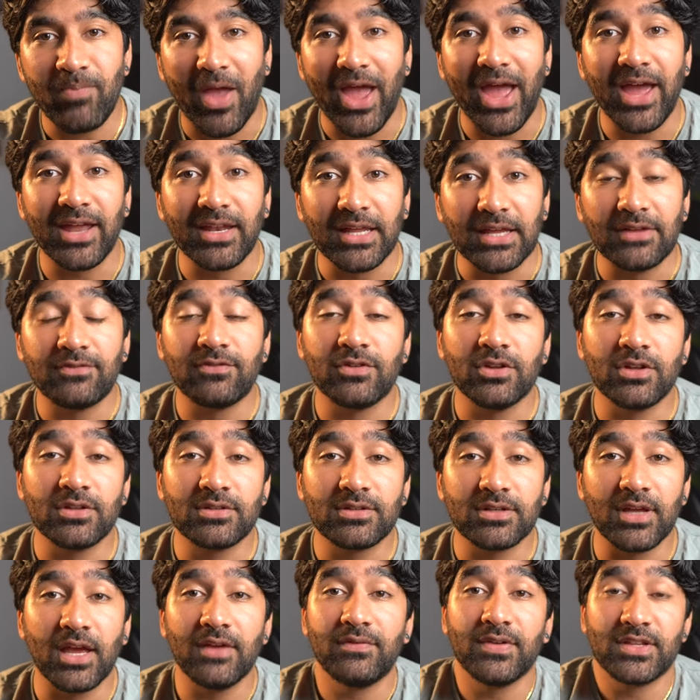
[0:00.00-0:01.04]
And if
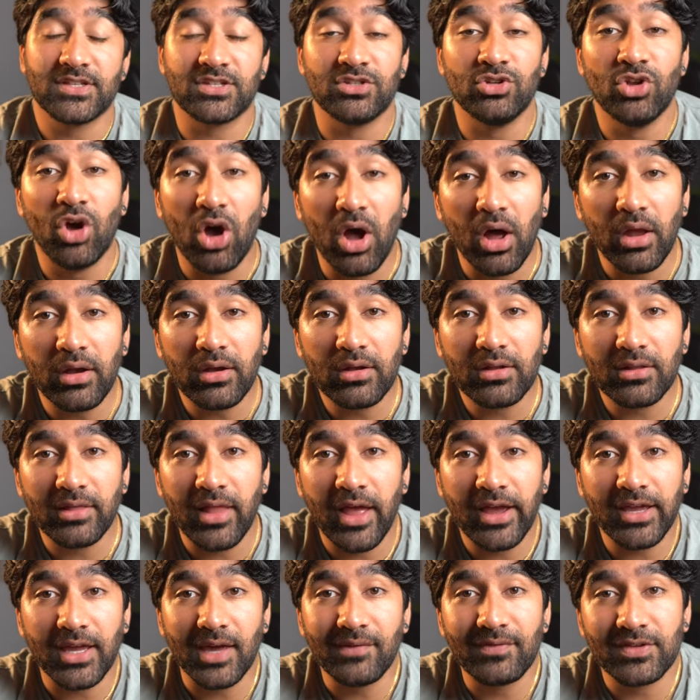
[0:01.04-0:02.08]
it's
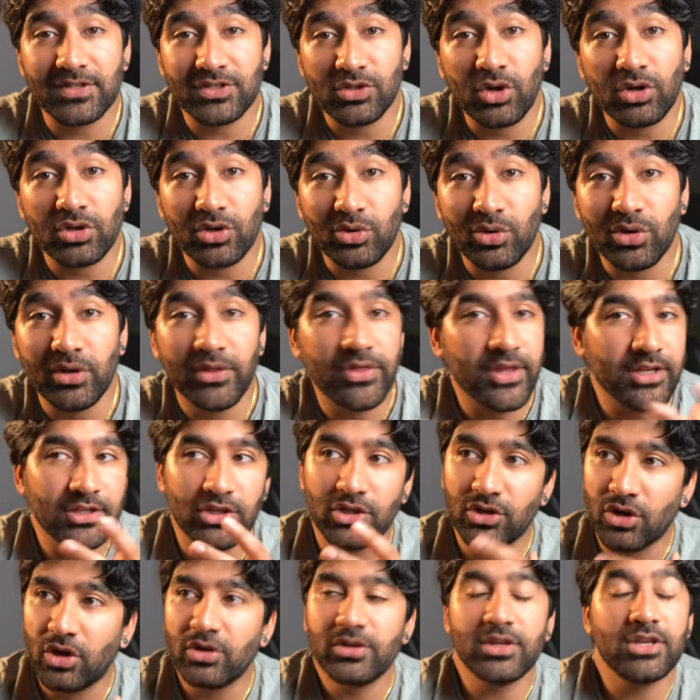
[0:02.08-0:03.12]
not good,
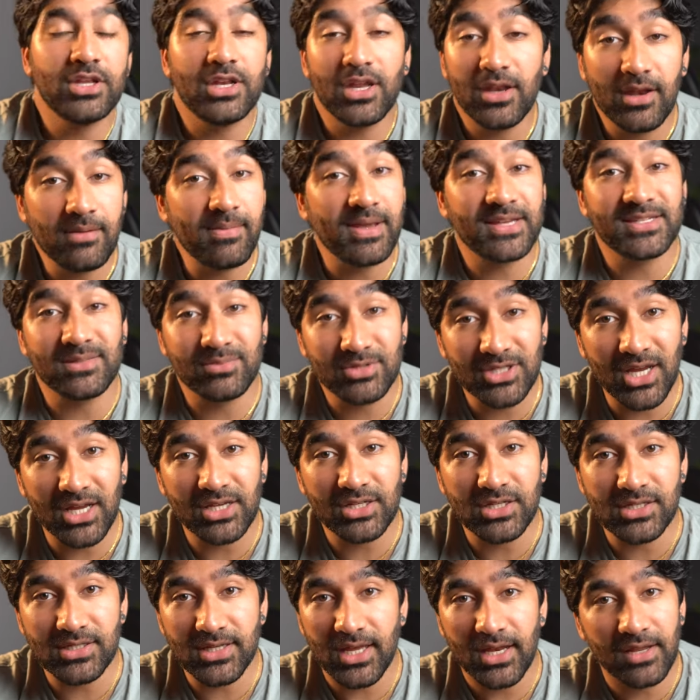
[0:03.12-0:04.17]
then you know that you need to make some
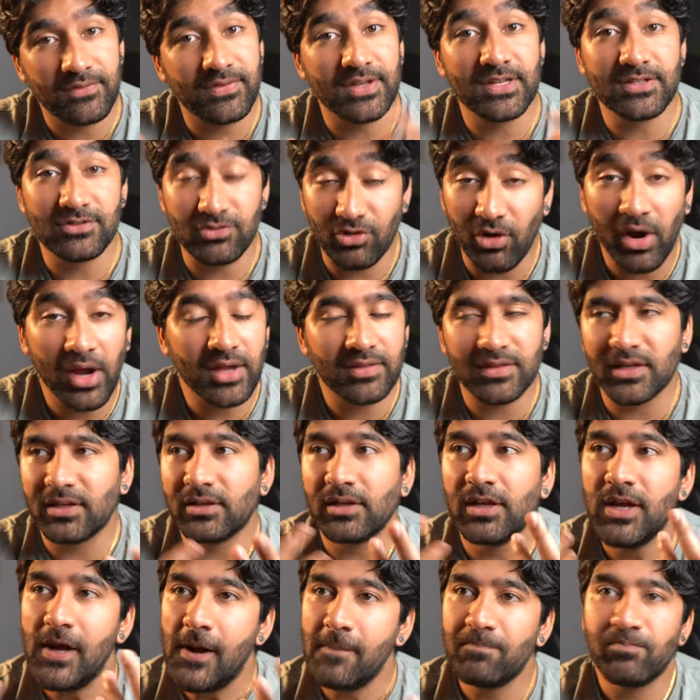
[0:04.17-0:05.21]
changes. And if it is great,
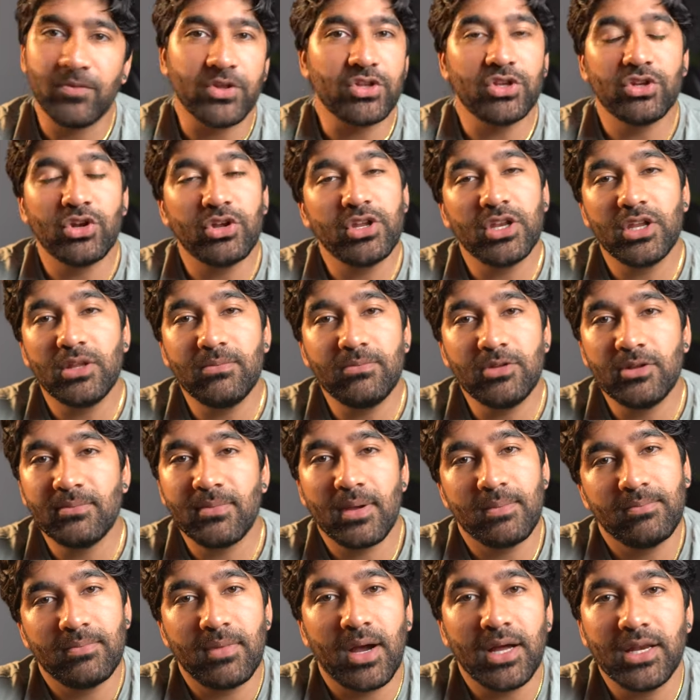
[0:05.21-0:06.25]
then you know you
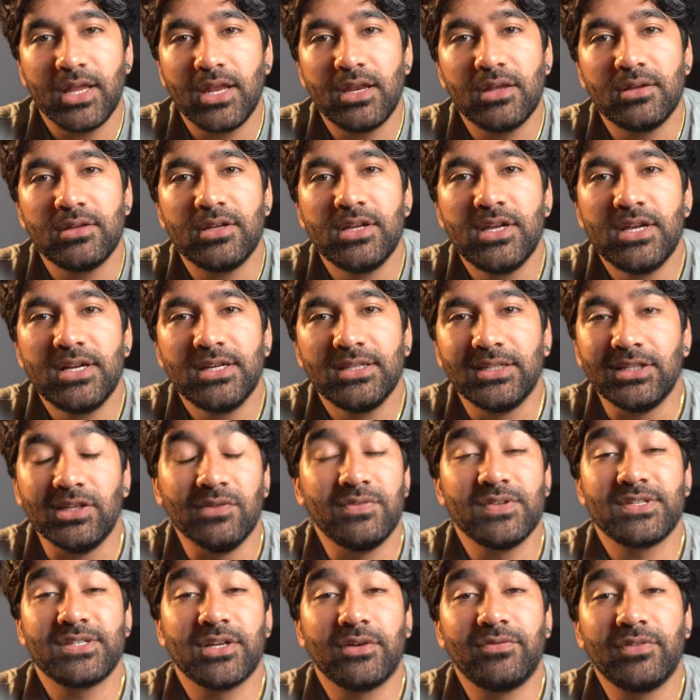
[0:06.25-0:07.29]
might need to
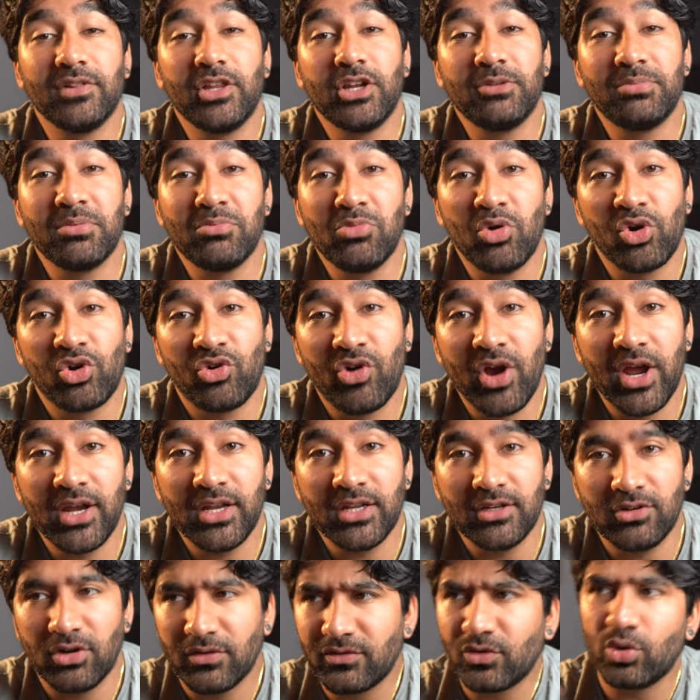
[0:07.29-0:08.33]
give yourself a little bit more
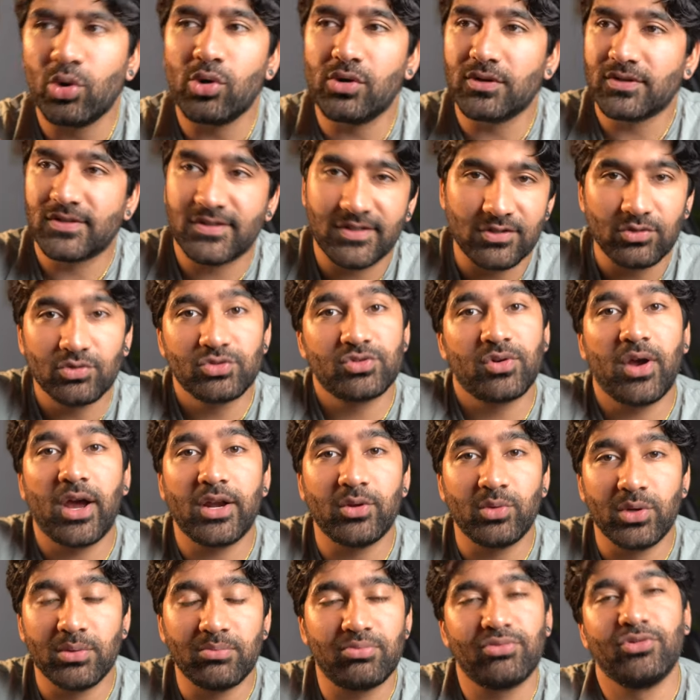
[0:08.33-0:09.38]
credit. Of course, still try
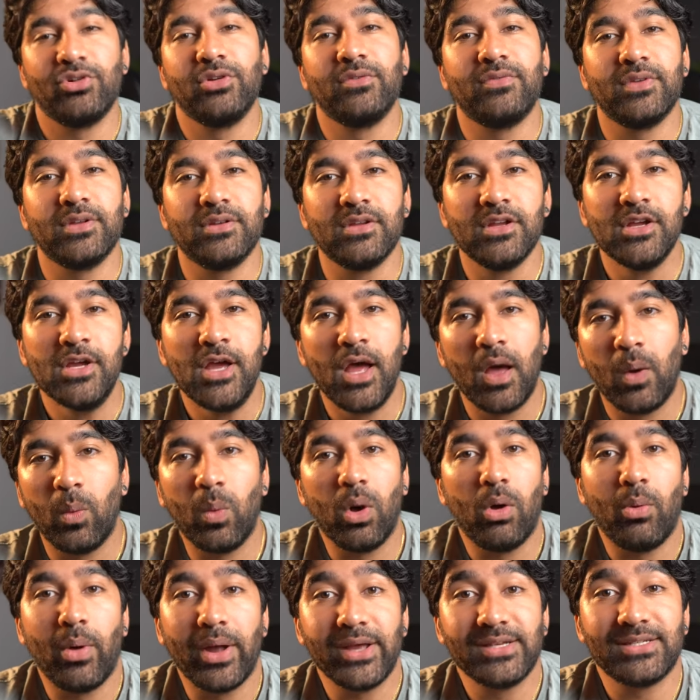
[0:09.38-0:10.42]
to improve in
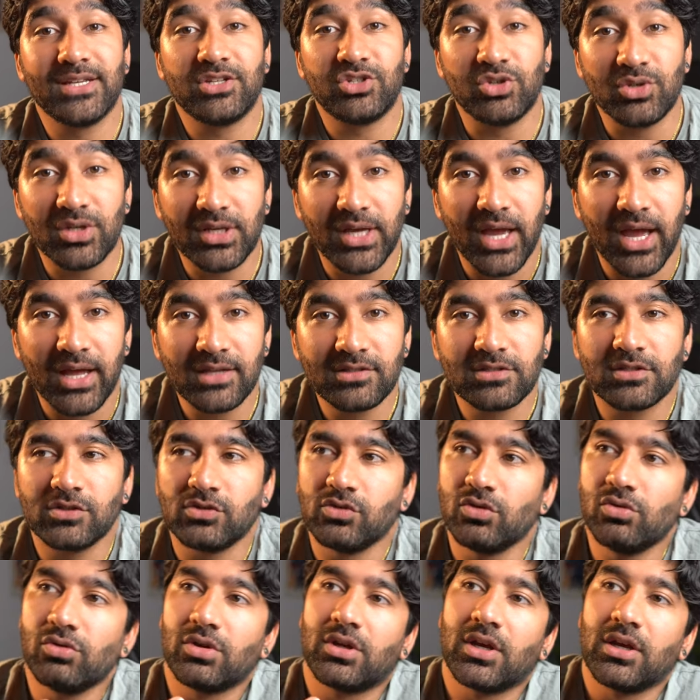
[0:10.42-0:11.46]
what ways that you can, so
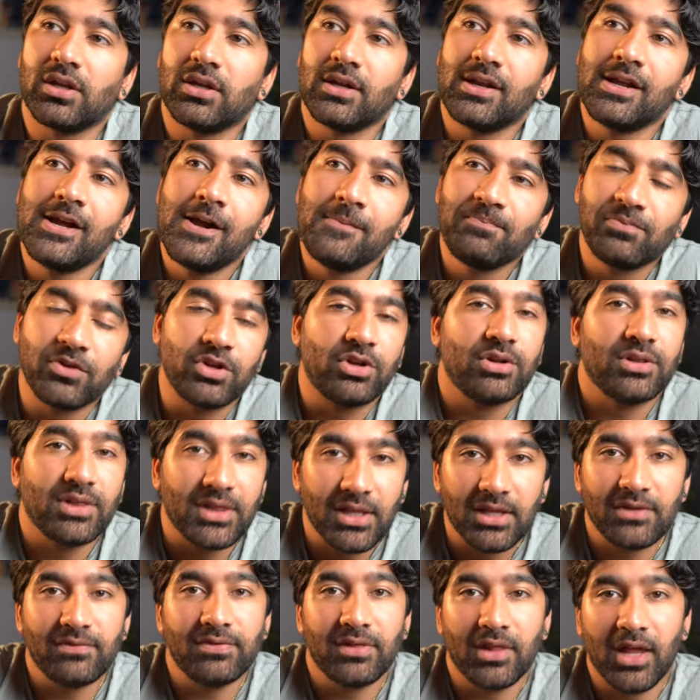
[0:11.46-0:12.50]
you can, you know,
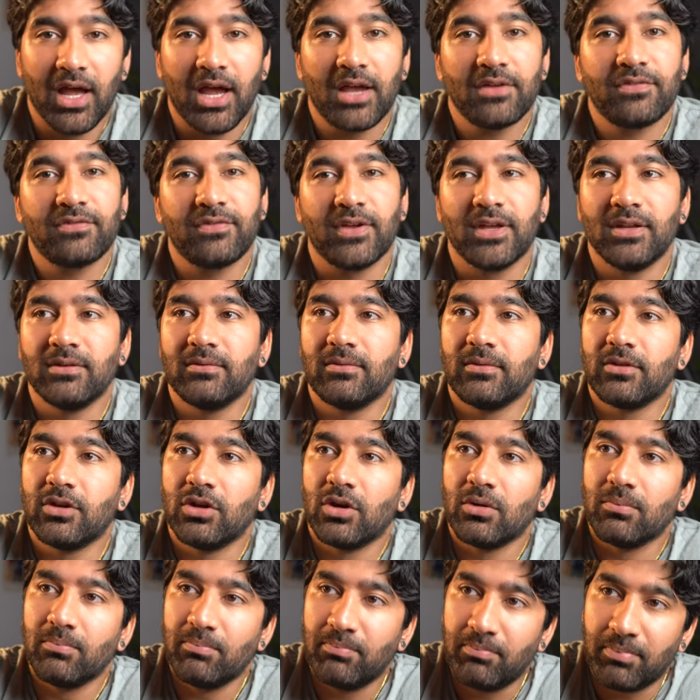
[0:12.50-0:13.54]
live life and,
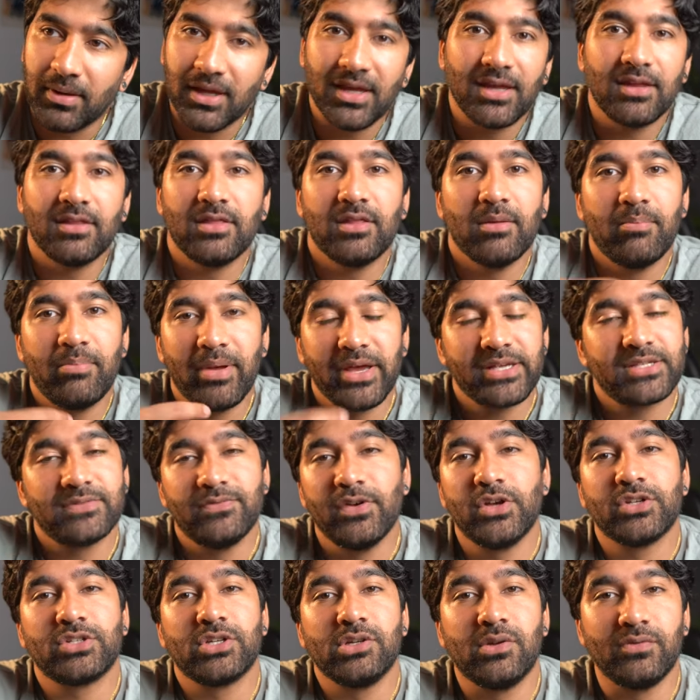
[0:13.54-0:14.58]
you know, be the best
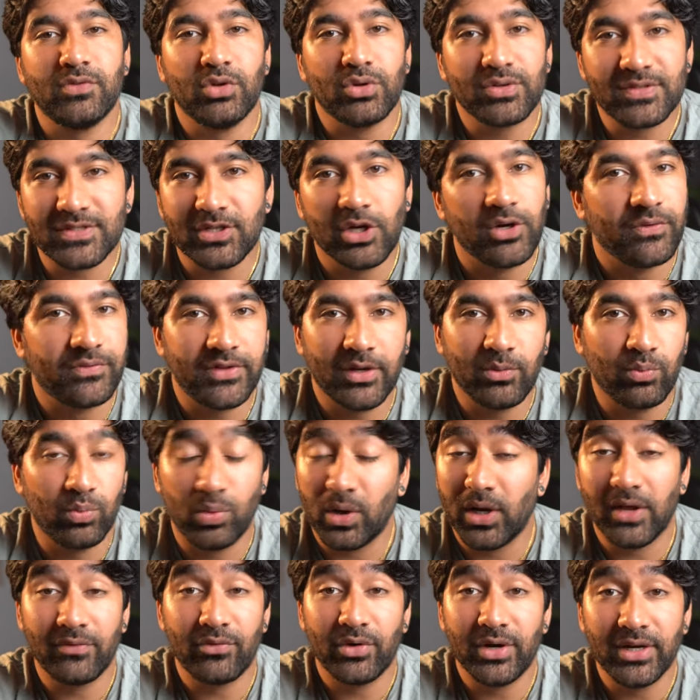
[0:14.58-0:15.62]
version of yourself, that
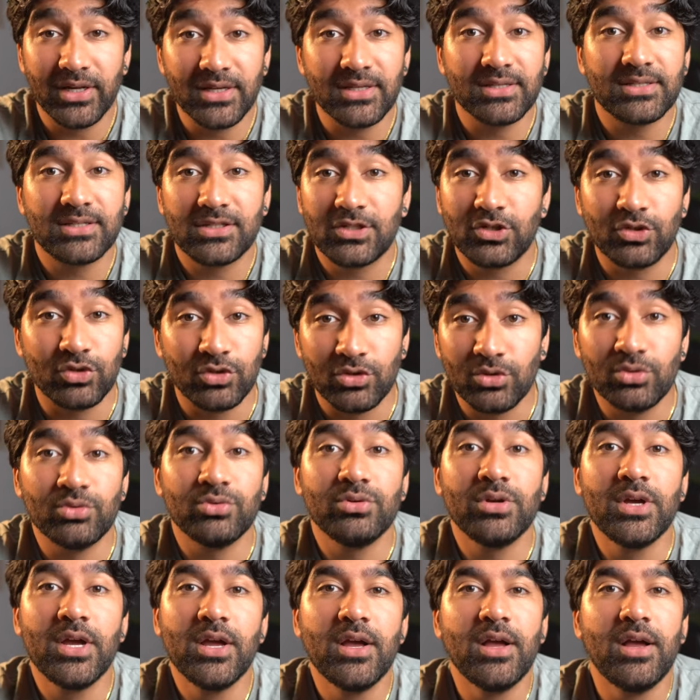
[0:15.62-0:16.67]
whatever it is to
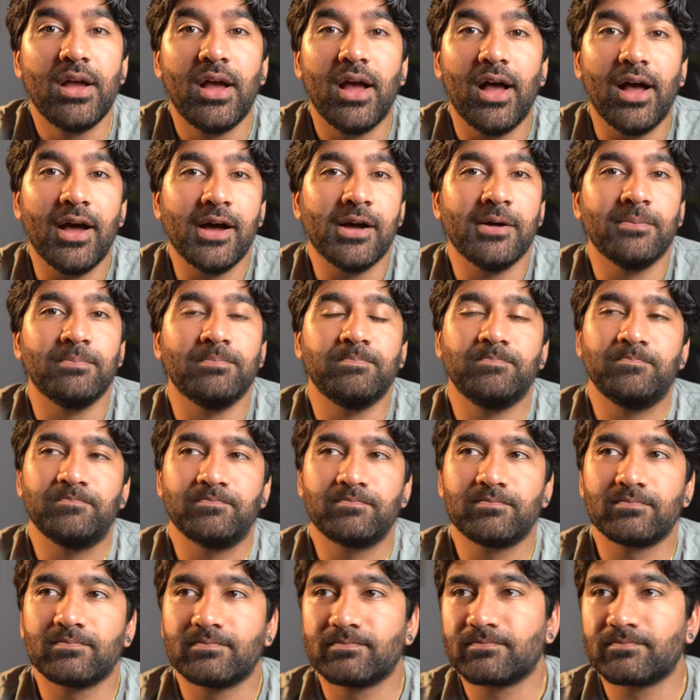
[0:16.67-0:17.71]
you. And